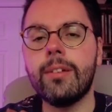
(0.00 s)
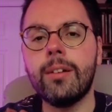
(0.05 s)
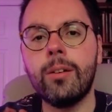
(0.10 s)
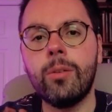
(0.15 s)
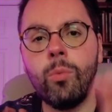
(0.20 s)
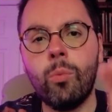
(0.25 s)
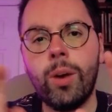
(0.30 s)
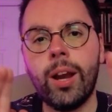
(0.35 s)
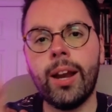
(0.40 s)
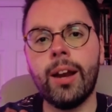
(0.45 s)

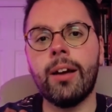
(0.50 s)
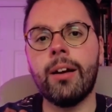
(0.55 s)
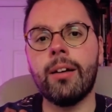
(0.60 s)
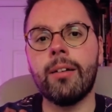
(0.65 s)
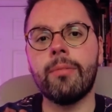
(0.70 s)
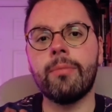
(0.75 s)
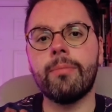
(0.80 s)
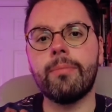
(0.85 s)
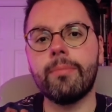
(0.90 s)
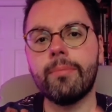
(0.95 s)

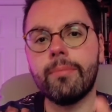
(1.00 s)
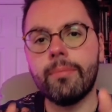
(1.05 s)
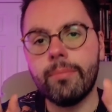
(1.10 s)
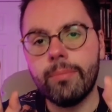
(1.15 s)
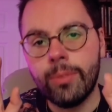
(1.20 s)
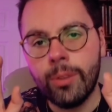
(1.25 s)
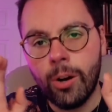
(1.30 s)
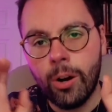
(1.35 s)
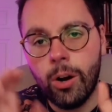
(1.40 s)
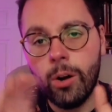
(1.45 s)
where
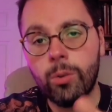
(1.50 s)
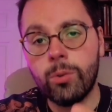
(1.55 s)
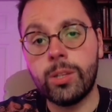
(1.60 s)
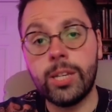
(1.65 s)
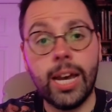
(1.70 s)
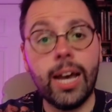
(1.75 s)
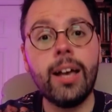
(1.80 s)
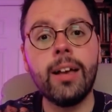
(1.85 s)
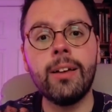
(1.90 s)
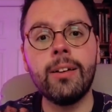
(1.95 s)
the
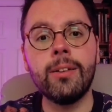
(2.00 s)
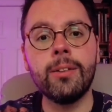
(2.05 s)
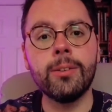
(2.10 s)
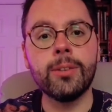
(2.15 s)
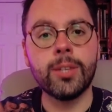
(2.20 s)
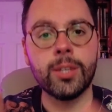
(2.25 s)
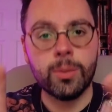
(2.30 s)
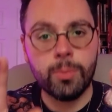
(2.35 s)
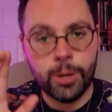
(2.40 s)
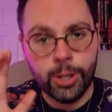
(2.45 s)

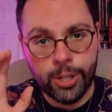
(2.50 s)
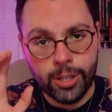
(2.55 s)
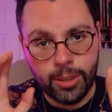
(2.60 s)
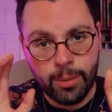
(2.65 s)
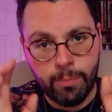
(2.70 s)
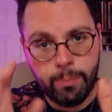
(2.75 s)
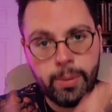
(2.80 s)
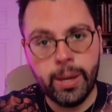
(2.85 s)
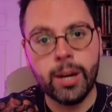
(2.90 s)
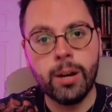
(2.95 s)
hotels, especially
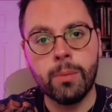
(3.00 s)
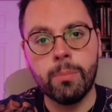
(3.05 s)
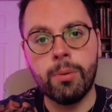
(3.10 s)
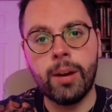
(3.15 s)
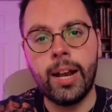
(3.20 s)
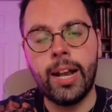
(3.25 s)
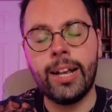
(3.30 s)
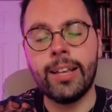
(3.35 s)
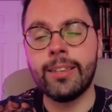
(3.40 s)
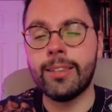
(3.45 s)
the bigger
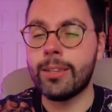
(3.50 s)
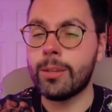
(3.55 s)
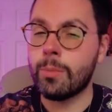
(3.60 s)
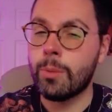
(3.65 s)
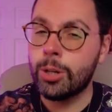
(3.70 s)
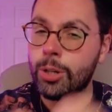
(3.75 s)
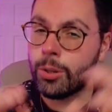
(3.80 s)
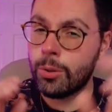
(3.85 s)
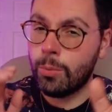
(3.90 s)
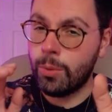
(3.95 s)
brands,
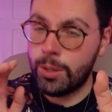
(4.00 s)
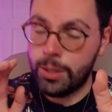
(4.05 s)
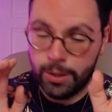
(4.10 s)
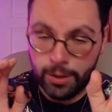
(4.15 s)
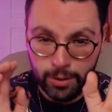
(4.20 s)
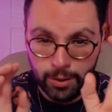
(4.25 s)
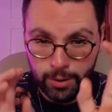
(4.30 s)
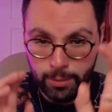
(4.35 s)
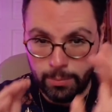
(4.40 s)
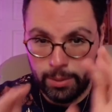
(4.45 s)
especially the ones that
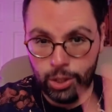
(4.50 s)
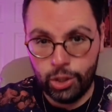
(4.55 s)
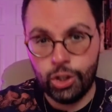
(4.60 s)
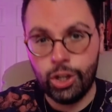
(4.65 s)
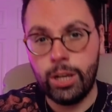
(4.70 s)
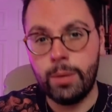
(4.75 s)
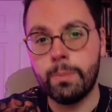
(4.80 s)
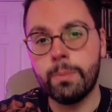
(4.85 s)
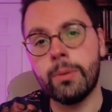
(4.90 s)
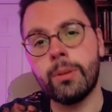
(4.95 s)
are going to be
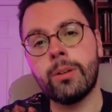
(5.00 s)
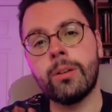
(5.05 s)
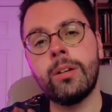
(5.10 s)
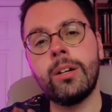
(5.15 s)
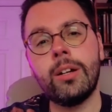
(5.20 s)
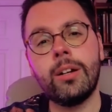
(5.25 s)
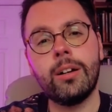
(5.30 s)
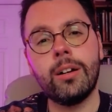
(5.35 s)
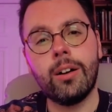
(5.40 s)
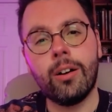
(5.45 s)
cheaper,
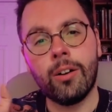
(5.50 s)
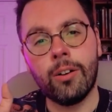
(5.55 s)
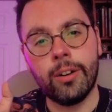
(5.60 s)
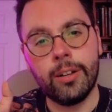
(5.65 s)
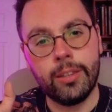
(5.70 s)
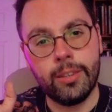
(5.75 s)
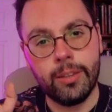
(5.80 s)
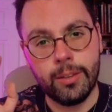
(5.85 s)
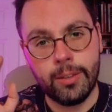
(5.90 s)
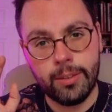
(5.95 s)
are
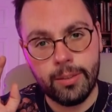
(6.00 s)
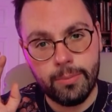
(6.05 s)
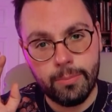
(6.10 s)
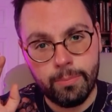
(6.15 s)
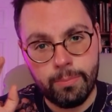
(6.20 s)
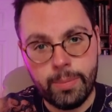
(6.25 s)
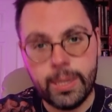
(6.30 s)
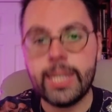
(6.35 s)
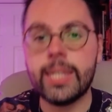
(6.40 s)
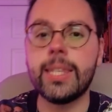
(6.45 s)
in the
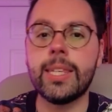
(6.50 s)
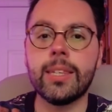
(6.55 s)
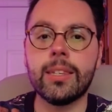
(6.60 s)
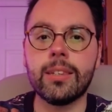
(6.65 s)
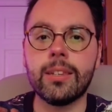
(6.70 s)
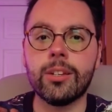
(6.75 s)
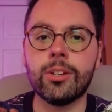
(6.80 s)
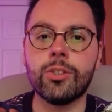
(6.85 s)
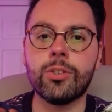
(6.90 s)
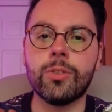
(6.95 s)
business
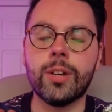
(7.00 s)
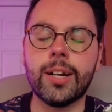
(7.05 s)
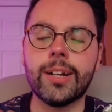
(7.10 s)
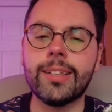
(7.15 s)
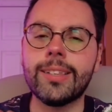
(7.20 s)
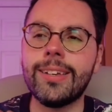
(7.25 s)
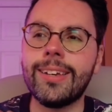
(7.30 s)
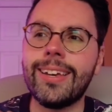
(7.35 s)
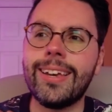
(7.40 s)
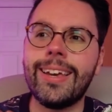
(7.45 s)
district.
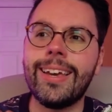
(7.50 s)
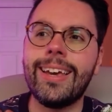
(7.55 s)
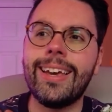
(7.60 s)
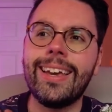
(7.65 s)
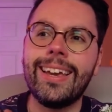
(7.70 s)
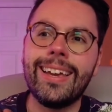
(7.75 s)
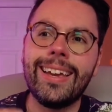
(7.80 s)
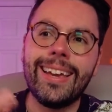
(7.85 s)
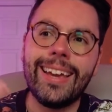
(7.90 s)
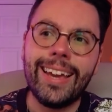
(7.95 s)

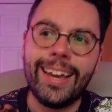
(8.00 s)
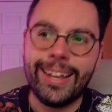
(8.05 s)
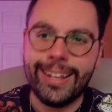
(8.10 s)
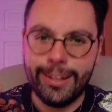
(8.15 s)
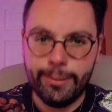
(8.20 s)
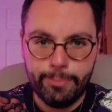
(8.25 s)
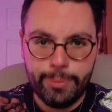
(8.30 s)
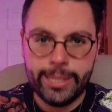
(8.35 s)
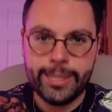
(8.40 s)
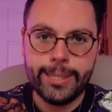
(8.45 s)
And
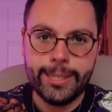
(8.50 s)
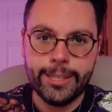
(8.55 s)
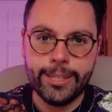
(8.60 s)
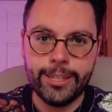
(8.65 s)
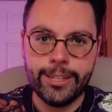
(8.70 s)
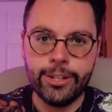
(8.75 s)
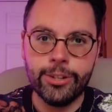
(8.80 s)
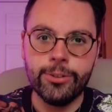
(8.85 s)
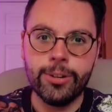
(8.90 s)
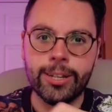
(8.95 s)
in business
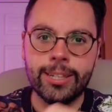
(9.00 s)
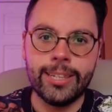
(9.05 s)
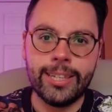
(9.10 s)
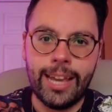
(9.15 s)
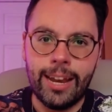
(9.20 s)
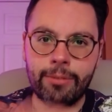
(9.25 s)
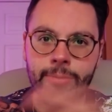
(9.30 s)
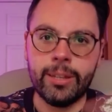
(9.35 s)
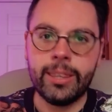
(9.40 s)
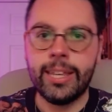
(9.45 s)
districts,
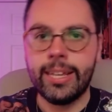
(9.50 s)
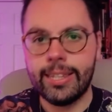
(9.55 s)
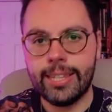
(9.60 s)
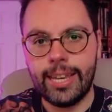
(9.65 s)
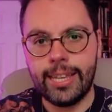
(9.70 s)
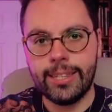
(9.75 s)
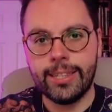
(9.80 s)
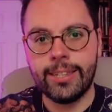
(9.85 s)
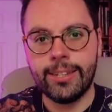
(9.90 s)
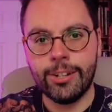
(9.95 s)
everything
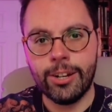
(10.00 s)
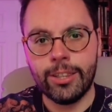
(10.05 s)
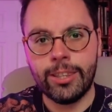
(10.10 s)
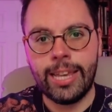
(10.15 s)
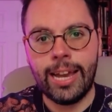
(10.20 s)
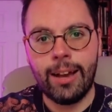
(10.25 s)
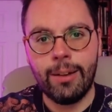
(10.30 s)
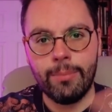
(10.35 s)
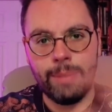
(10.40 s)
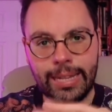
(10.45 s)
tends to shut
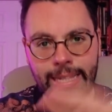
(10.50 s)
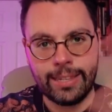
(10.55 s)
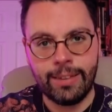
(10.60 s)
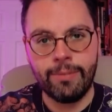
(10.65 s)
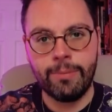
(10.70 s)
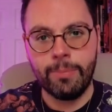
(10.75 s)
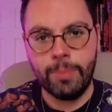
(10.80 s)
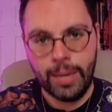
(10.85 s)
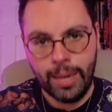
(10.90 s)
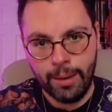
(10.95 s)
down by
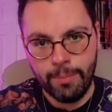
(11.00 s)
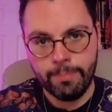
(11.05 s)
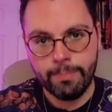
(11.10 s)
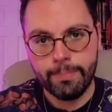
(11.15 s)
7 p.m.